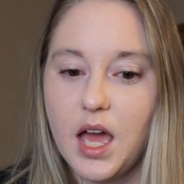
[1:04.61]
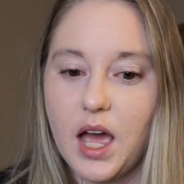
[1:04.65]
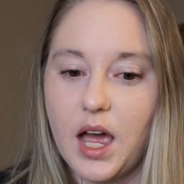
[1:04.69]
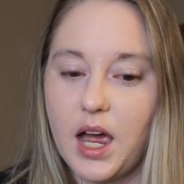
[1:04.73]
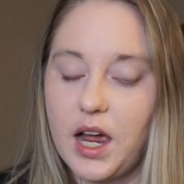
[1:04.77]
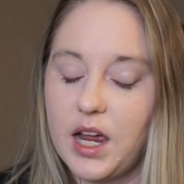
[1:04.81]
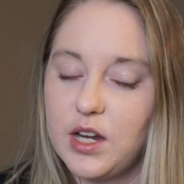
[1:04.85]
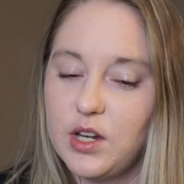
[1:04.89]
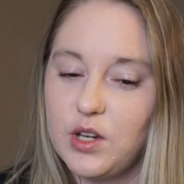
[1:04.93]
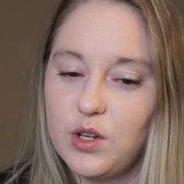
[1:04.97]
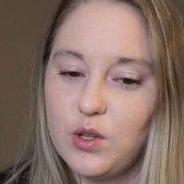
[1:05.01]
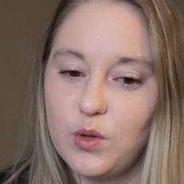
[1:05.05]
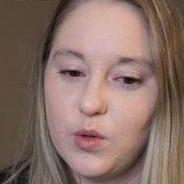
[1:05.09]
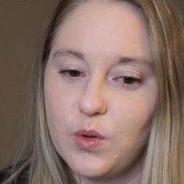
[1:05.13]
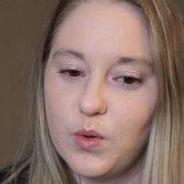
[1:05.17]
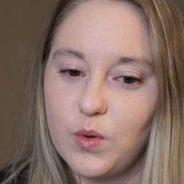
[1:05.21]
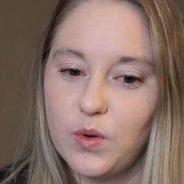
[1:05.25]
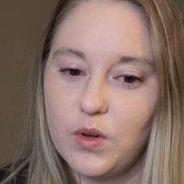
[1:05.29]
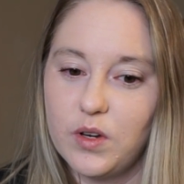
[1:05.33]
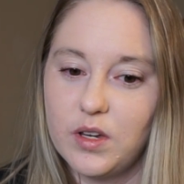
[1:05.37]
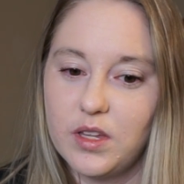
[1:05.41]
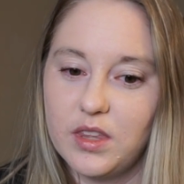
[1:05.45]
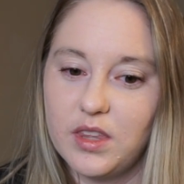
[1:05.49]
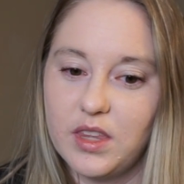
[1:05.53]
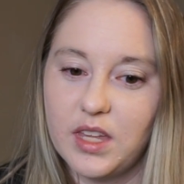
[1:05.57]
I
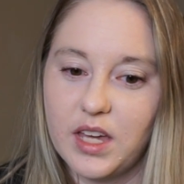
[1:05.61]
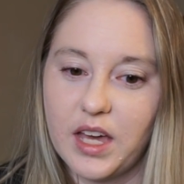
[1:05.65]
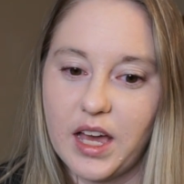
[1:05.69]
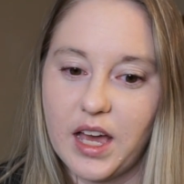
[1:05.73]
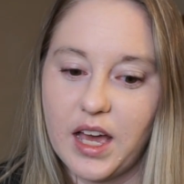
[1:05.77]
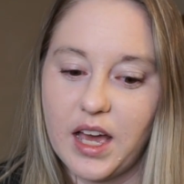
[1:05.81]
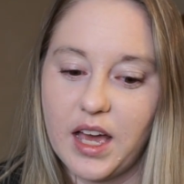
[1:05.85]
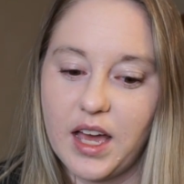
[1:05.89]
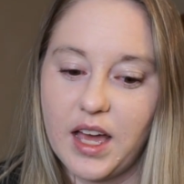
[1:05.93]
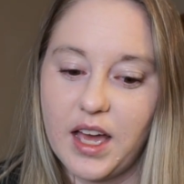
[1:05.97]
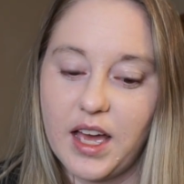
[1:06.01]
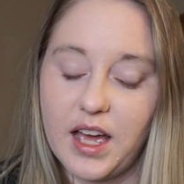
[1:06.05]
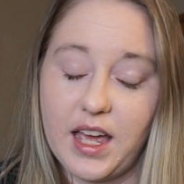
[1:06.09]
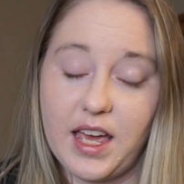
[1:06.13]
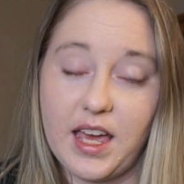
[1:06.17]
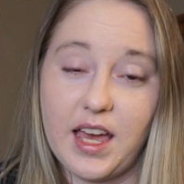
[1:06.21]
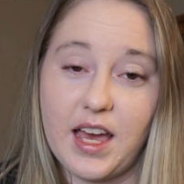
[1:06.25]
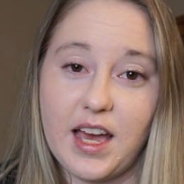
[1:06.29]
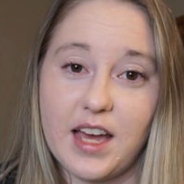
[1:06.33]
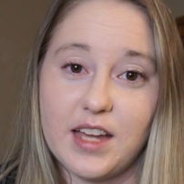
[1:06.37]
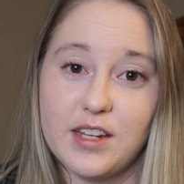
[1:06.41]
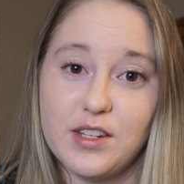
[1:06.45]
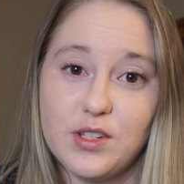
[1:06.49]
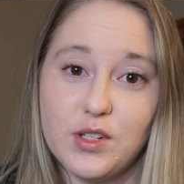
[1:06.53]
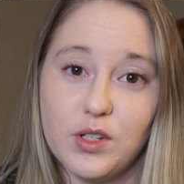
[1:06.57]
knew that I
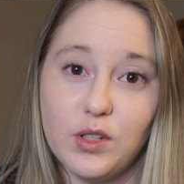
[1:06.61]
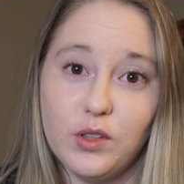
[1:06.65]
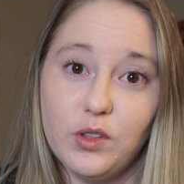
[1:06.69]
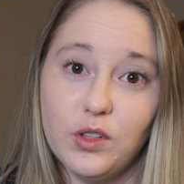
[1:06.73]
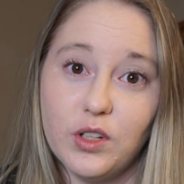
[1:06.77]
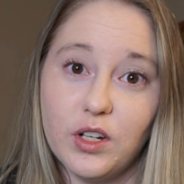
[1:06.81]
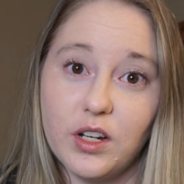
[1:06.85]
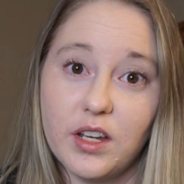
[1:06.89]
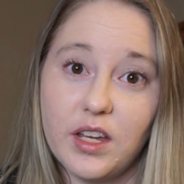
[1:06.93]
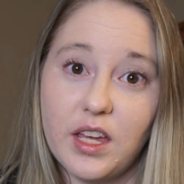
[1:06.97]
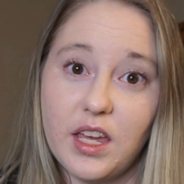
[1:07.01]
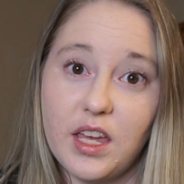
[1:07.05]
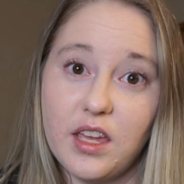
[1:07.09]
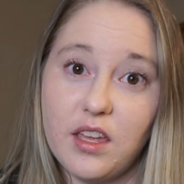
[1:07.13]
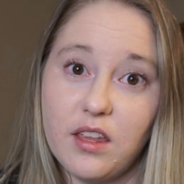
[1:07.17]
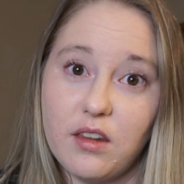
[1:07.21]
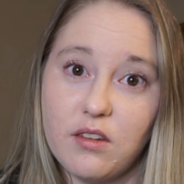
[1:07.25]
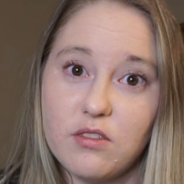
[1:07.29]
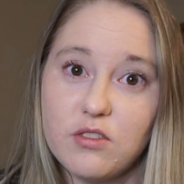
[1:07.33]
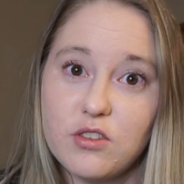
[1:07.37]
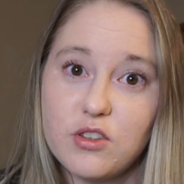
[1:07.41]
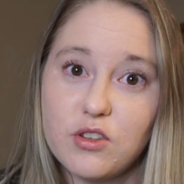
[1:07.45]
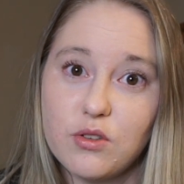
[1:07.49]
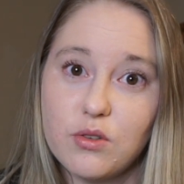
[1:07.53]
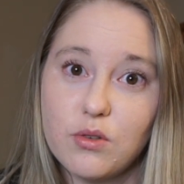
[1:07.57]
had to look
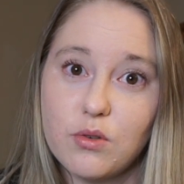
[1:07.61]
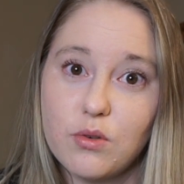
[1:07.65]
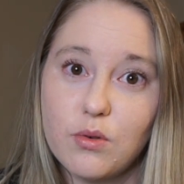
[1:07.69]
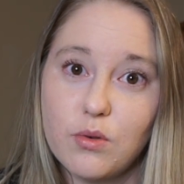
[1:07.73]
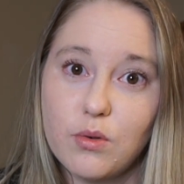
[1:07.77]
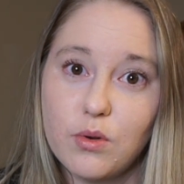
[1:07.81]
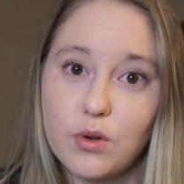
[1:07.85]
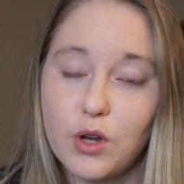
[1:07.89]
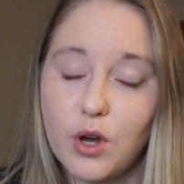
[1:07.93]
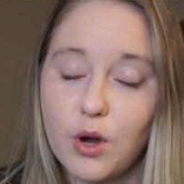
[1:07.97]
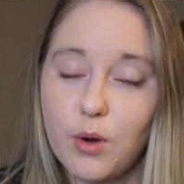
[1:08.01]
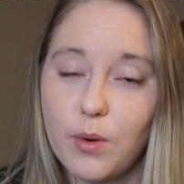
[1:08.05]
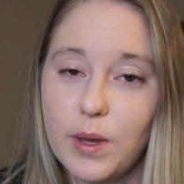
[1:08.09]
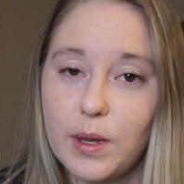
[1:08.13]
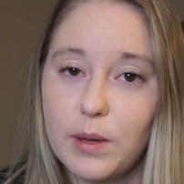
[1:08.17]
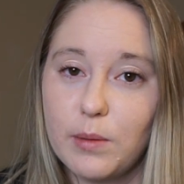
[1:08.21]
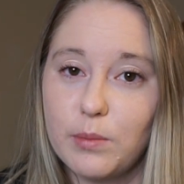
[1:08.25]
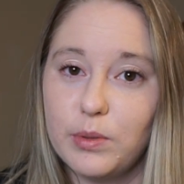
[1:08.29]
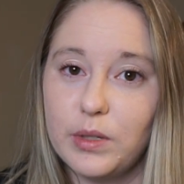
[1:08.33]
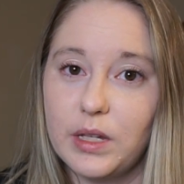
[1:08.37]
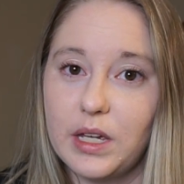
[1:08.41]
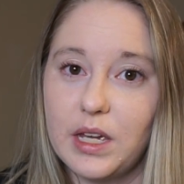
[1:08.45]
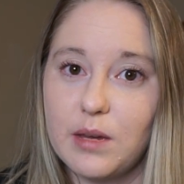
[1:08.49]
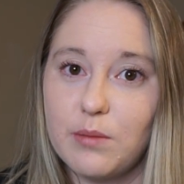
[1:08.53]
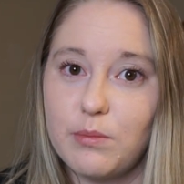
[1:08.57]
into going
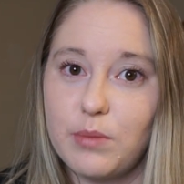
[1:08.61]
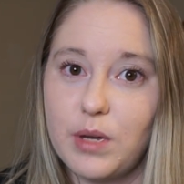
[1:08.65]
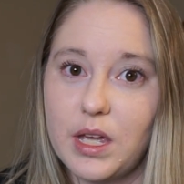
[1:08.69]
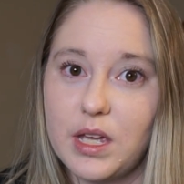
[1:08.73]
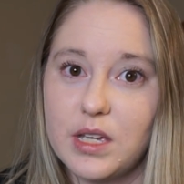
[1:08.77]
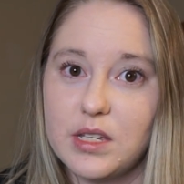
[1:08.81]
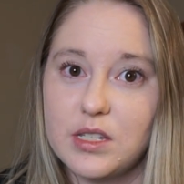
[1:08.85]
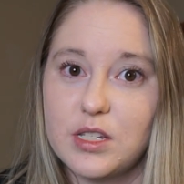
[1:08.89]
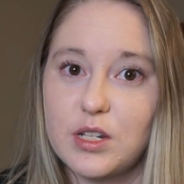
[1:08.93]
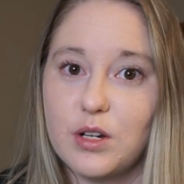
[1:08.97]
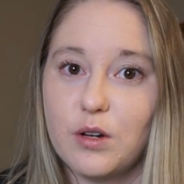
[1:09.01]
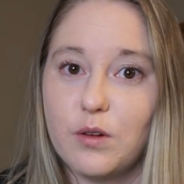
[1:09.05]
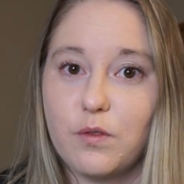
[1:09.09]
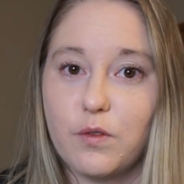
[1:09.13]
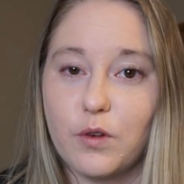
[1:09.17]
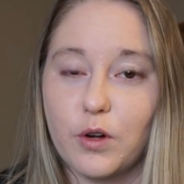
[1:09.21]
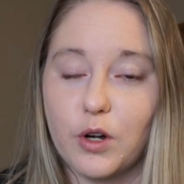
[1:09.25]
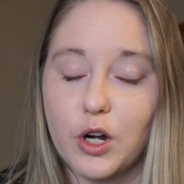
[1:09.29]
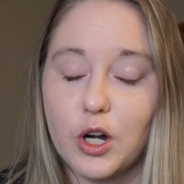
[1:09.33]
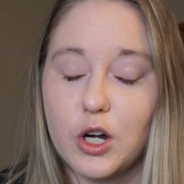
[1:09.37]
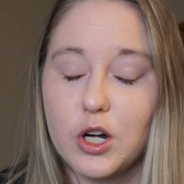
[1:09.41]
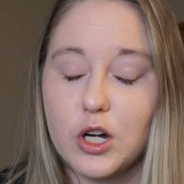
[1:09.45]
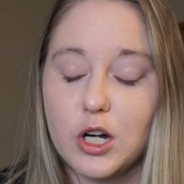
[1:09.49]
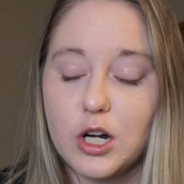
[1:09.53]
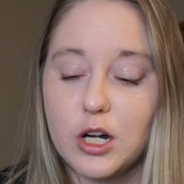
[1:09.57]
plant-based for
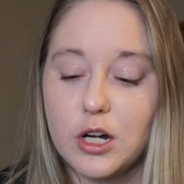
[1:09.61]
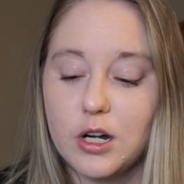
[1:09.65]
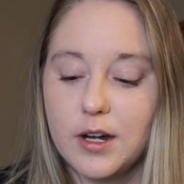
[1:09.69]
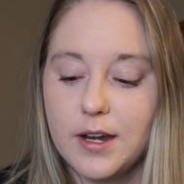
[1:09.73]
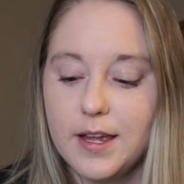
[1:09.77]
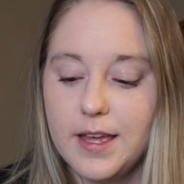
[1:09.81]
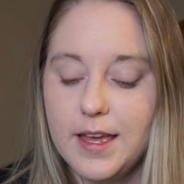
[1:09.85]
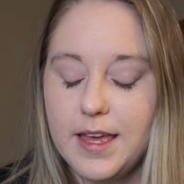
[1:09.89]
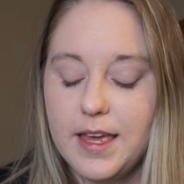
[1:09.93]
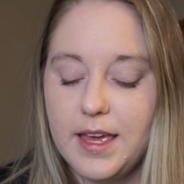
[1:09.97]
her,